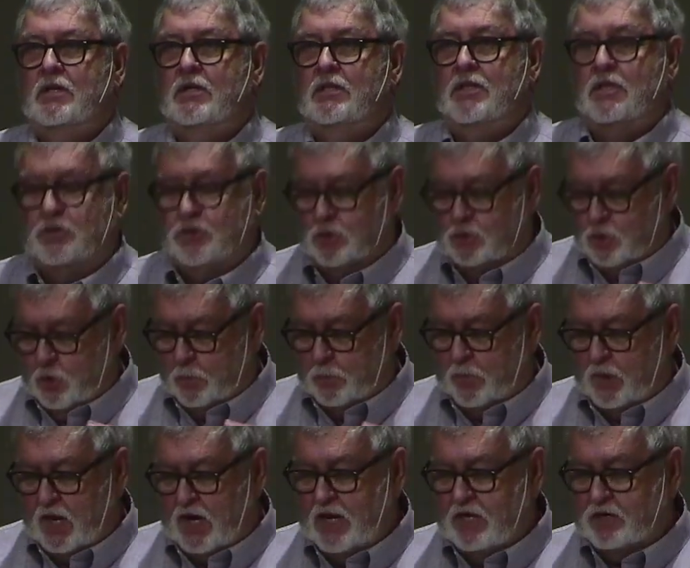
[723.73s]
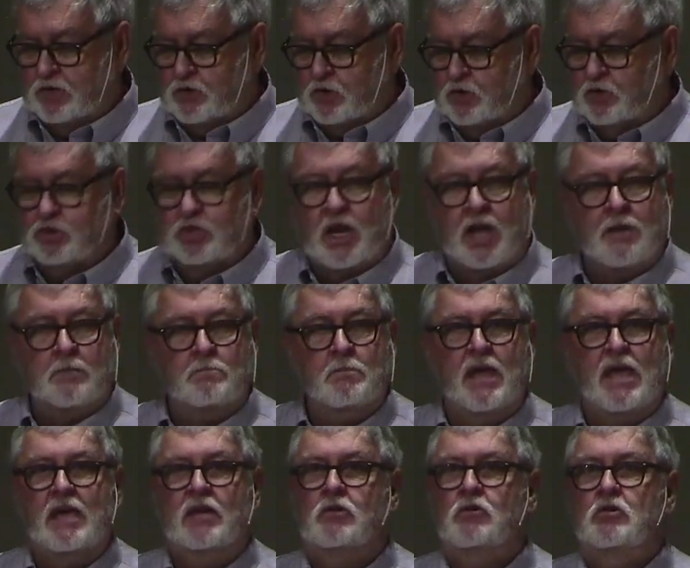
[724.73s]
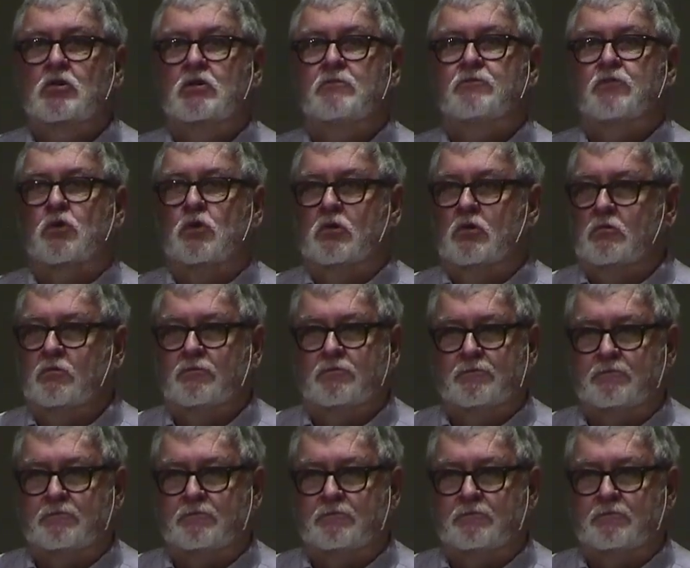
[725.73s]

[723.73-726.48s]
This is your place to shape manhood for